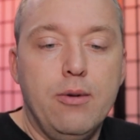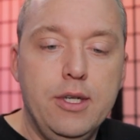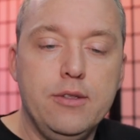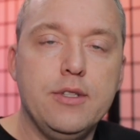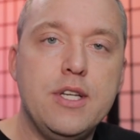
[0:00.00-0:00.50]

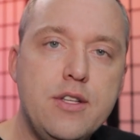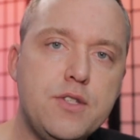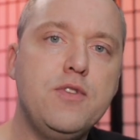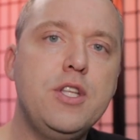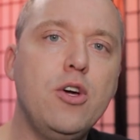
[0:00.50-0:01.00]
Well, in
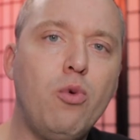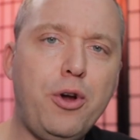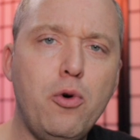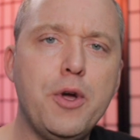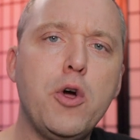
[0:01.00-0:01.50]
this video,
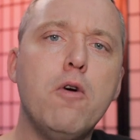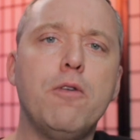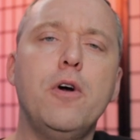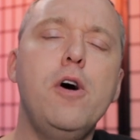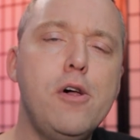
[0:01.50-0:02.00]
we're going
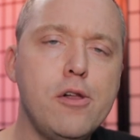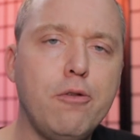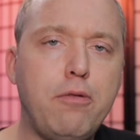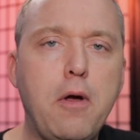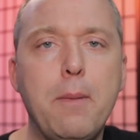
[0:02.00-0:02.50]
over
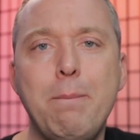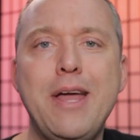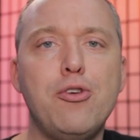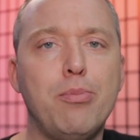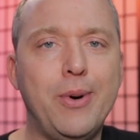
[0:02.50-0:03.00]
all of
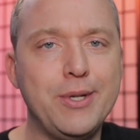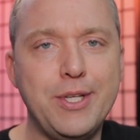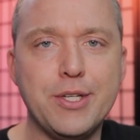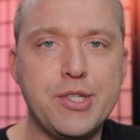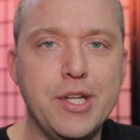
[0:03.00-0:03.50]
manual
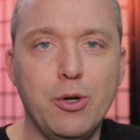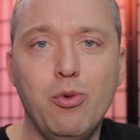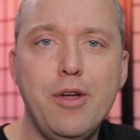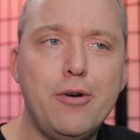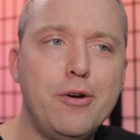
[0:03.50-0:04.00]

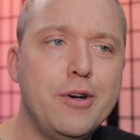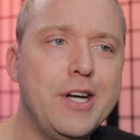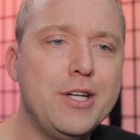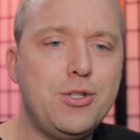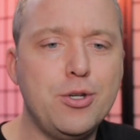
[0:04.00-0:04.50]
partitioning, whether or
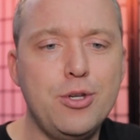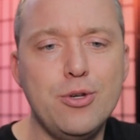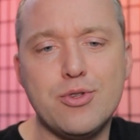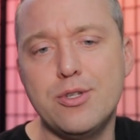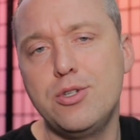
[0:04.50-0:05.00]
not you're
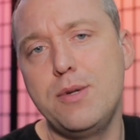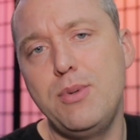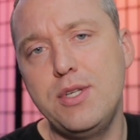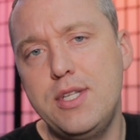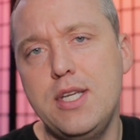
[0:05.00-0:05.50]
using
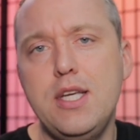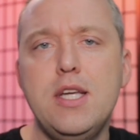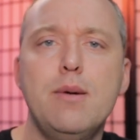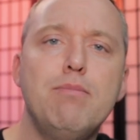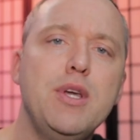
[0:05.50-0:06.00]

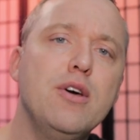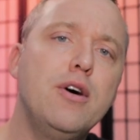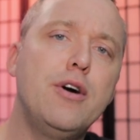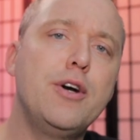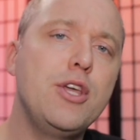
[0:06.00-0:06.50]
GPT, MBR,
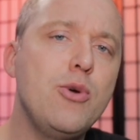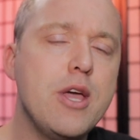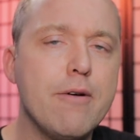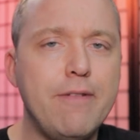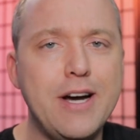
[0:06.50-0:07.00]

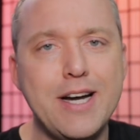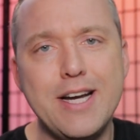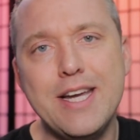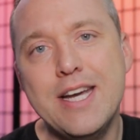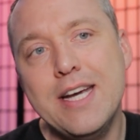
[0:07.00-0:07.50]

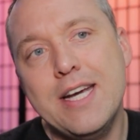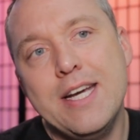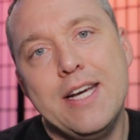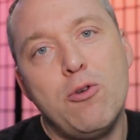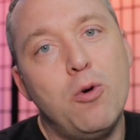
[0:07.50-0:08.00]
UEFI,
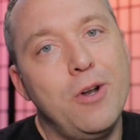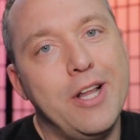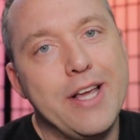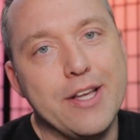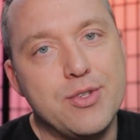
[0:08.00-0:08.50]
or
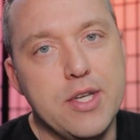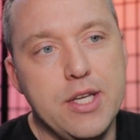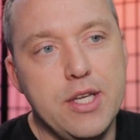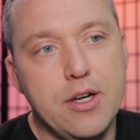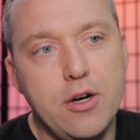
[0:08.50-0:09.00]

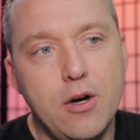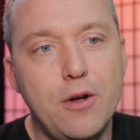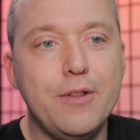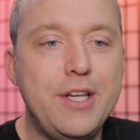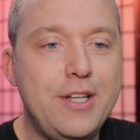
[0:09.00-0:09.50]
legacy.
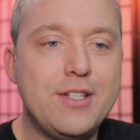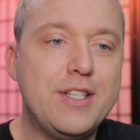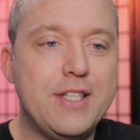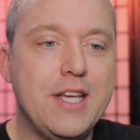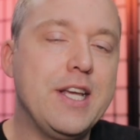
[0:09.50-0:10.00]
All
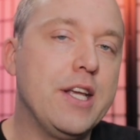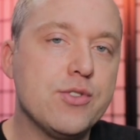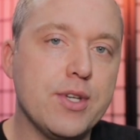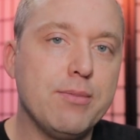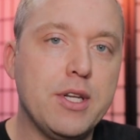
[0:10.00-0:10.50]
these
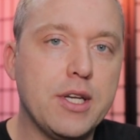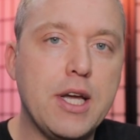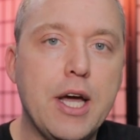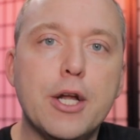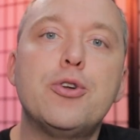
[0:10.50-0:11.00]
things I'm going to
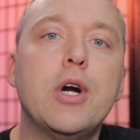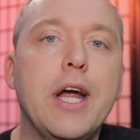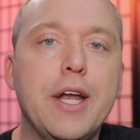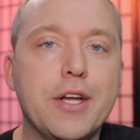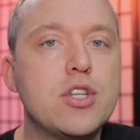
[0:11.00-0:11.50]
kind of
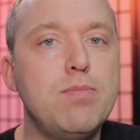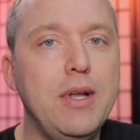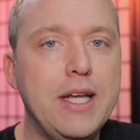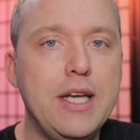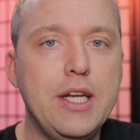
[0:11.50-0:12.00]
try and
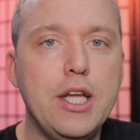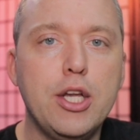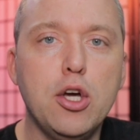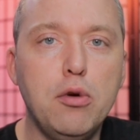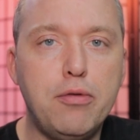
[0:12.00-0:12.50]
explain
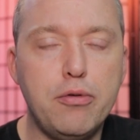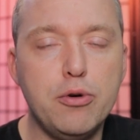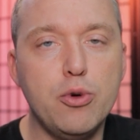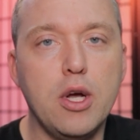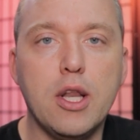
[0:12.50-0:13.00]
and go
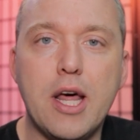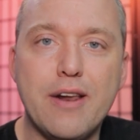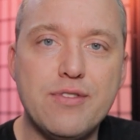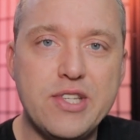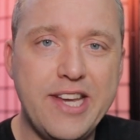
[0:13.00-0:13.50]
through a
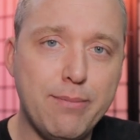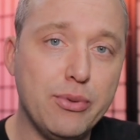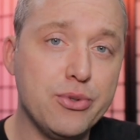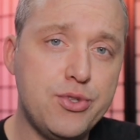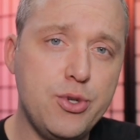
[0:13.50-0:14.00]
lot of
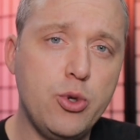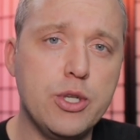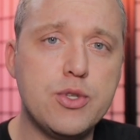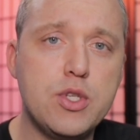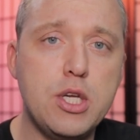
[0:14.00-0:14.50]
samples so you
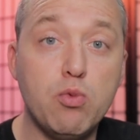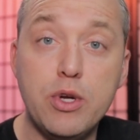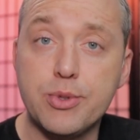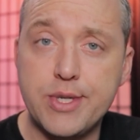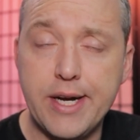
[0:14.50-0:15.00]
can see
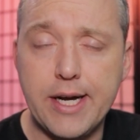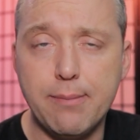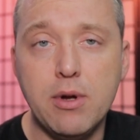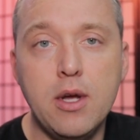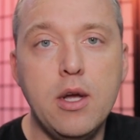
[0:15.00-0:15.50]
real
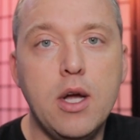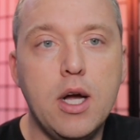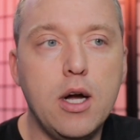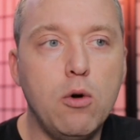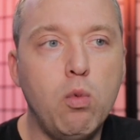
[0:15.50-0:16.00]
time
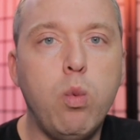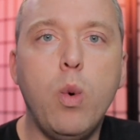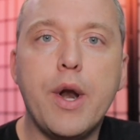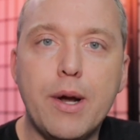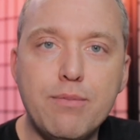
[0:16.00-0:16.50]
uh,
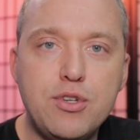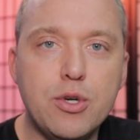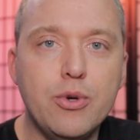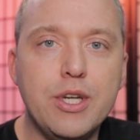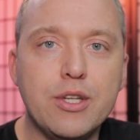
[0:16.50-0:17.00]
what I'm
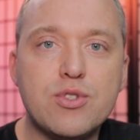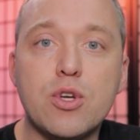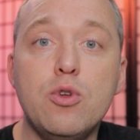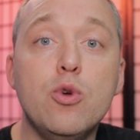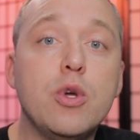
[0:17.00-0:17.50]
doing
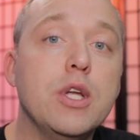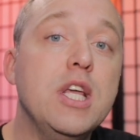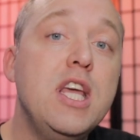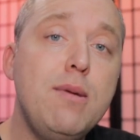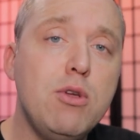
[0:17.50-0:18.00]
so you
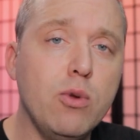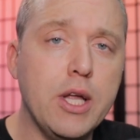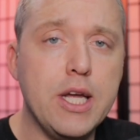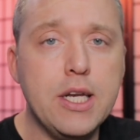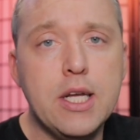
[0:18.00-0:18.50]
can
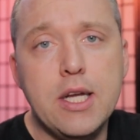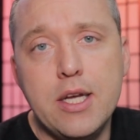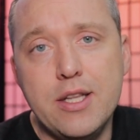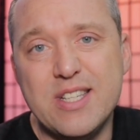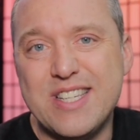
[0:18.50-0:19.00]
emulate
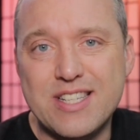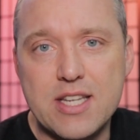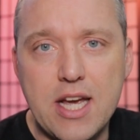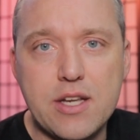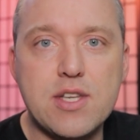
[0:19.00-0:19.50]
this
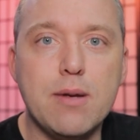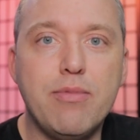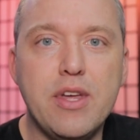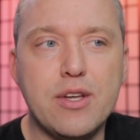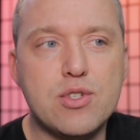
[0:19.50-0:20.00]
exact
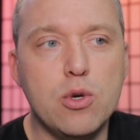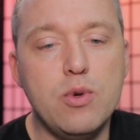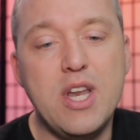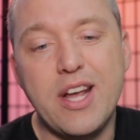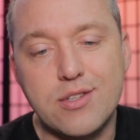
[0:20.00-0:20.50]
same thing. So
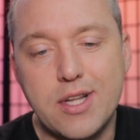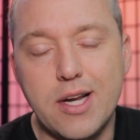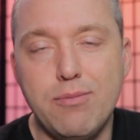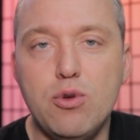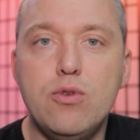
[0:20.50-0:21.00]
next
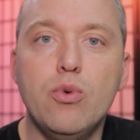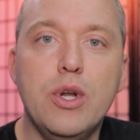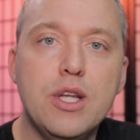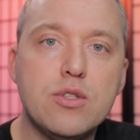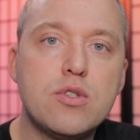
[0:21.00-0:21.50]
time you do
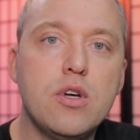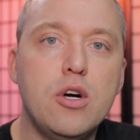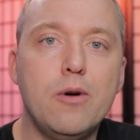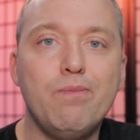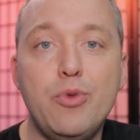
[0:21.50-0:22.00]
an
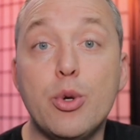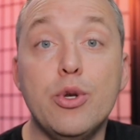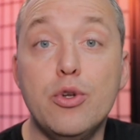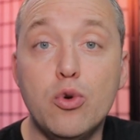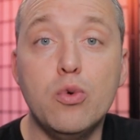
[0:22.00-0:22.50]
install, you
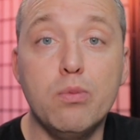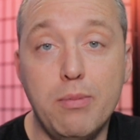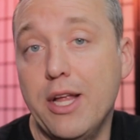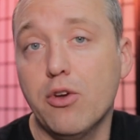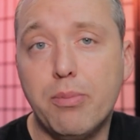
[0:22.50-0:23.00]
can do
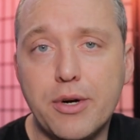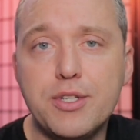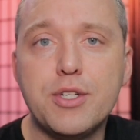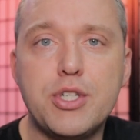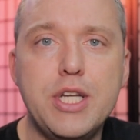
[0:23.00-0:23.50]
manual
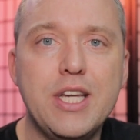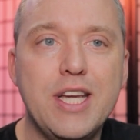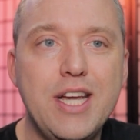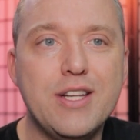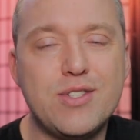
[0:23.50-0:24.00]

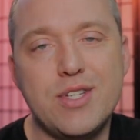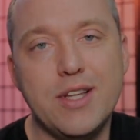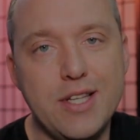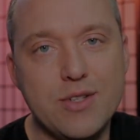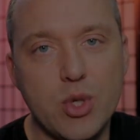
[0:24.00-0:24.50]
partitioning and
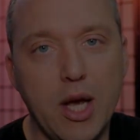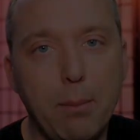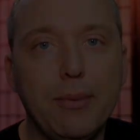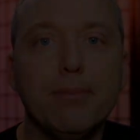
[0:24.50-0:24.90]
set these up.